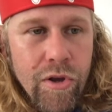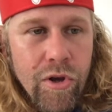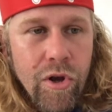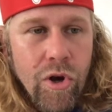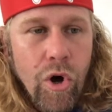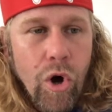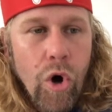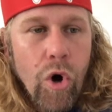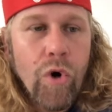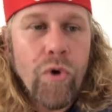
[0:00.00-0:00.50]

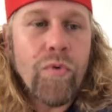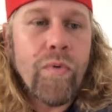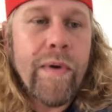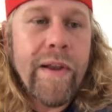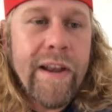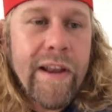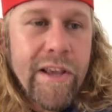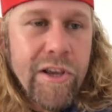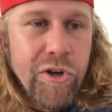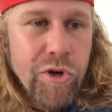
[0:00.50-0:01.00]
or
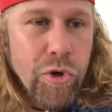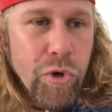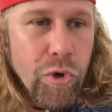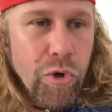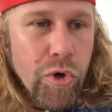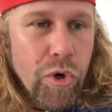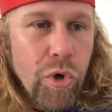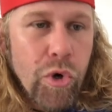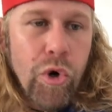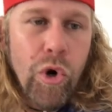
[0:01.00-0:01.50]
reading
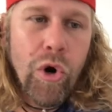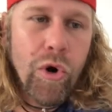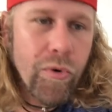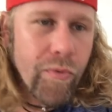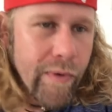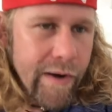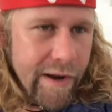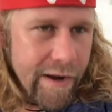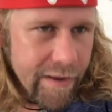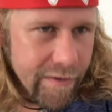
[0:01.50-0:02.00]
Google or
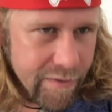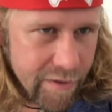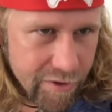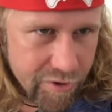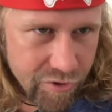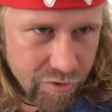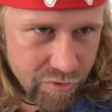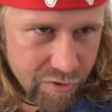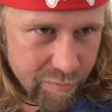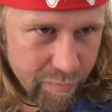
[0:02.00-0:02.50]
reading the
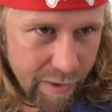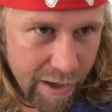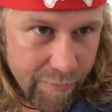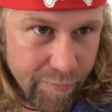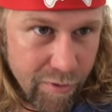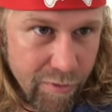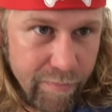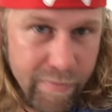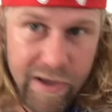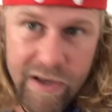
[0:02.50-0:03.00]

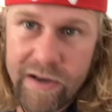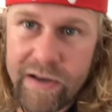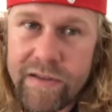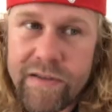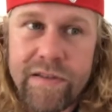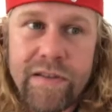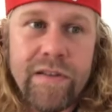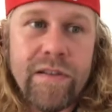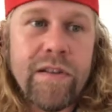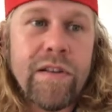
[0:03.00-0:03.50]
newspaper,
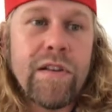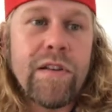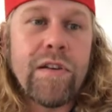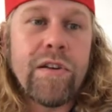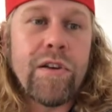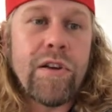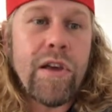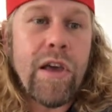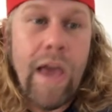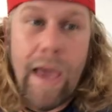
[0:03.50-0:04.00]
because
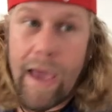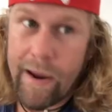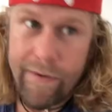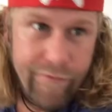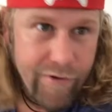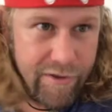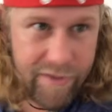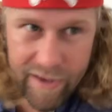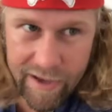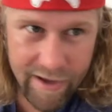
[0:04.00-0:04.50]

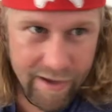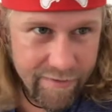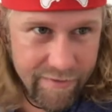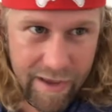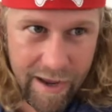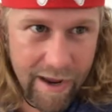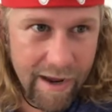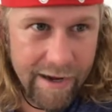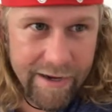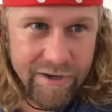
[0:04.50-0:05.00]
everything
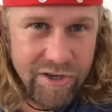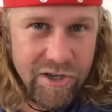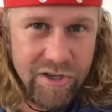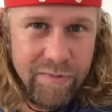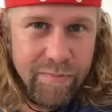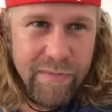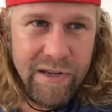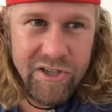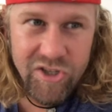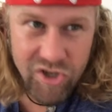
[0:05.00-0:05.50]
that I just
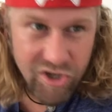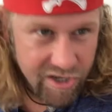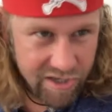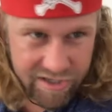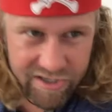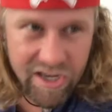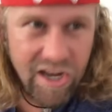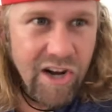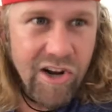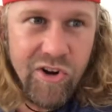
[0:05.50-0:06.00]
mentioned
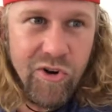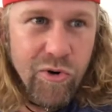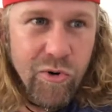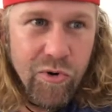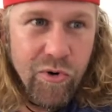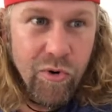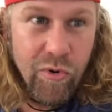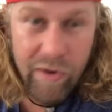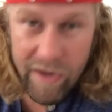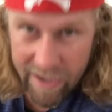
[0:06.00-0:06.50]
is on
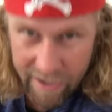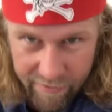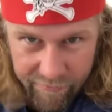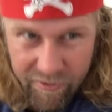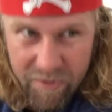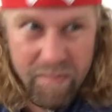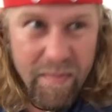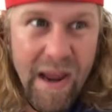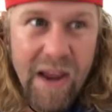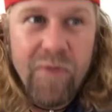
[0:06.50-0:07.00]
Google.
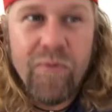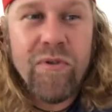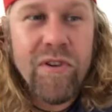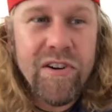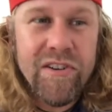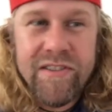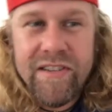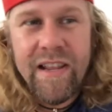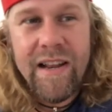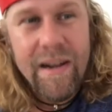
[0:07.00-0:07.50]
Even my
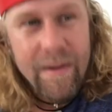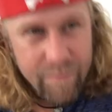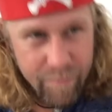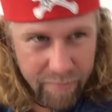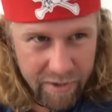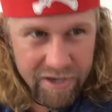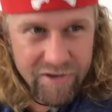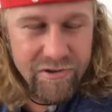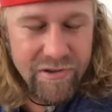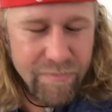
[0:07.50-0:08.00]
words that I'm
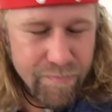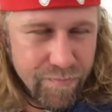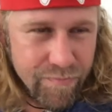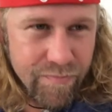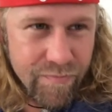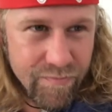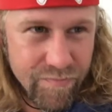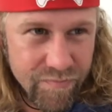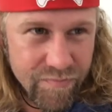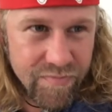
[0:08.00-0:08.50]

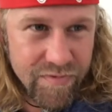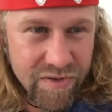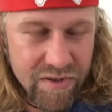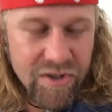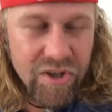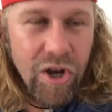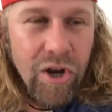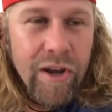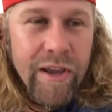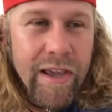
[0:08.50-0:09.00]

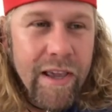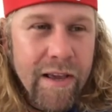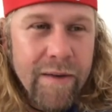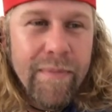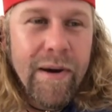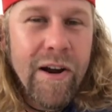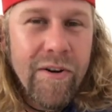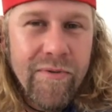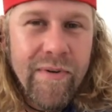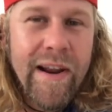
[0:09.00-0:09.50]
talking
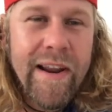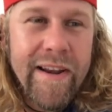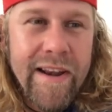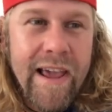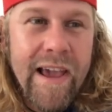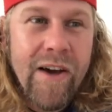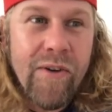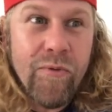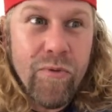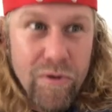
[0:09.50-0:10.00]
about right
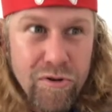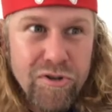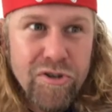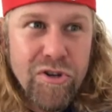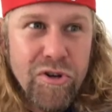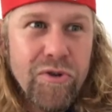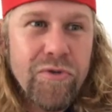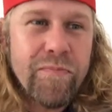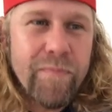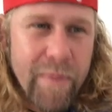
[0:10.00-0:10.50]
now will
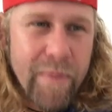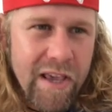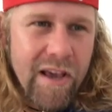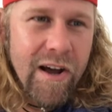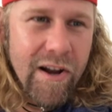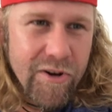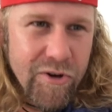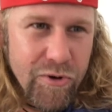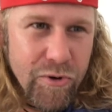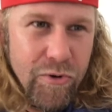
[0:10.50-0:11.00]
soon be
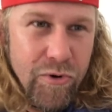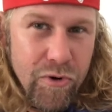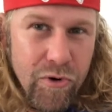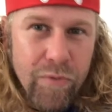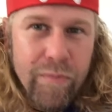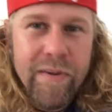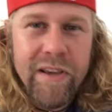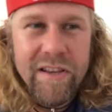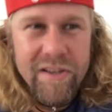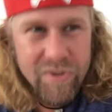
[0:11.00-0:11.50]
on Google,
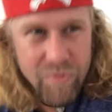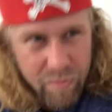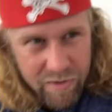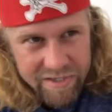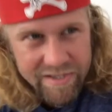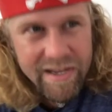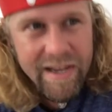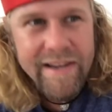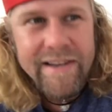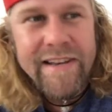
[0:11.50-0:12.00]
because
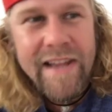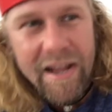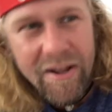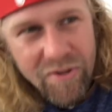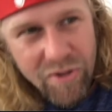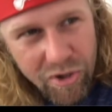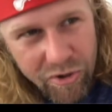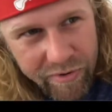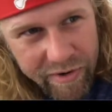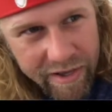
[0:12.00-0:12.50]
once I
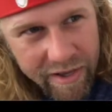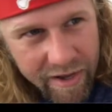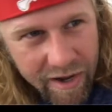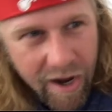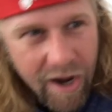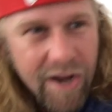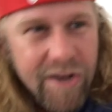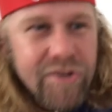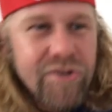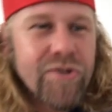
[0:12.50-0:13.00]
download it
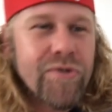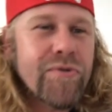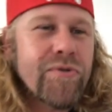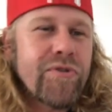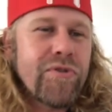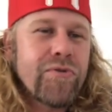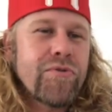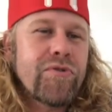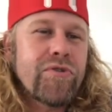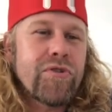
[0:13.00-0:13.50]
onto
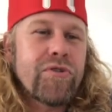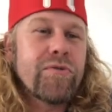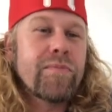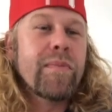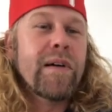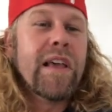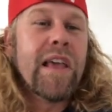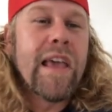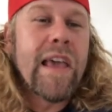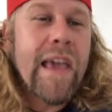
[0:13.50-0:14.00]
YouTube,
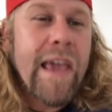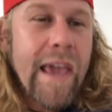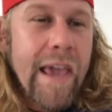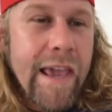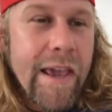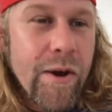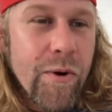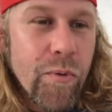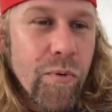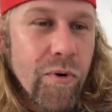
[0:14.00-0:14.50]

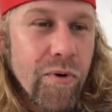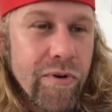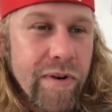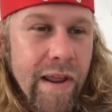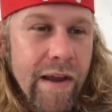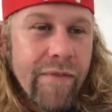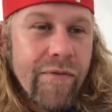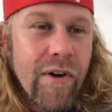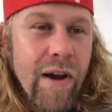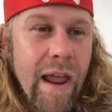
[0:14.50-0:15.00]
it will
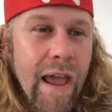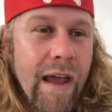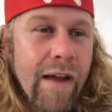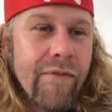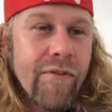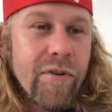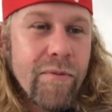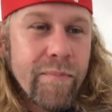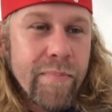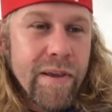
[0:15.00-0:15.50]
never
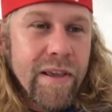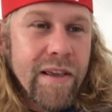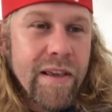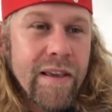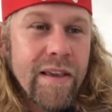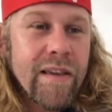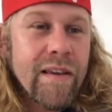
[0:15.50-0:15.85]
ever be